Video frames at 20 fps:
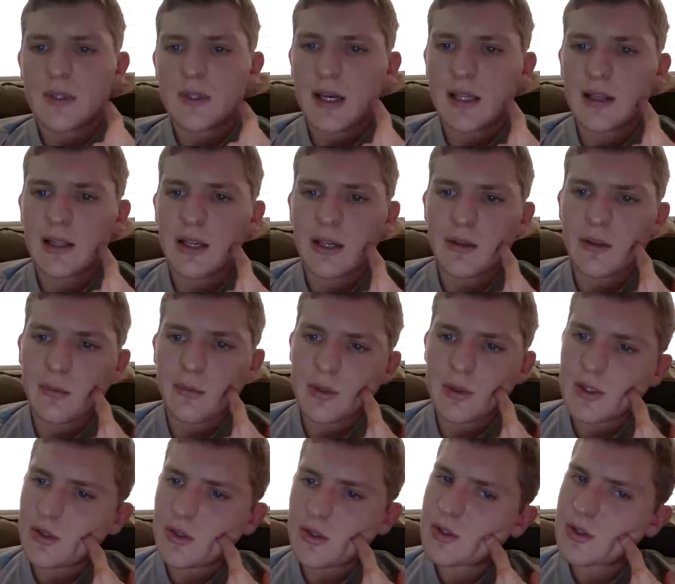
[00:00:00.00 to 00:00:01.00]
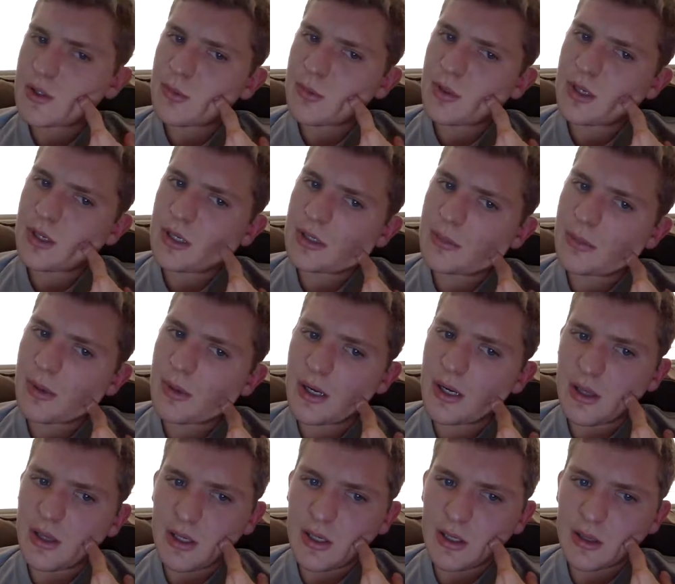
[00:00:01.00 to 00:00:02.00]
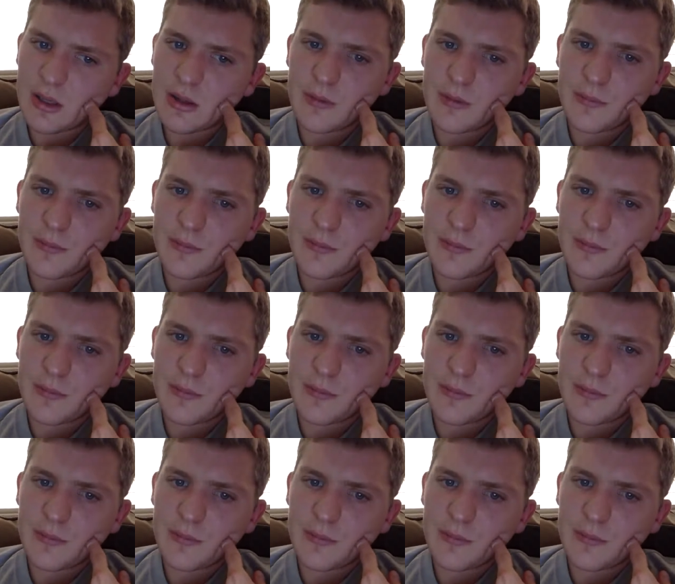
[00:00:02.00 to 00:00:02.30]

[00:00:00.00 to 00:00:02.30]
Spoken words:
Head length was used to predict body length.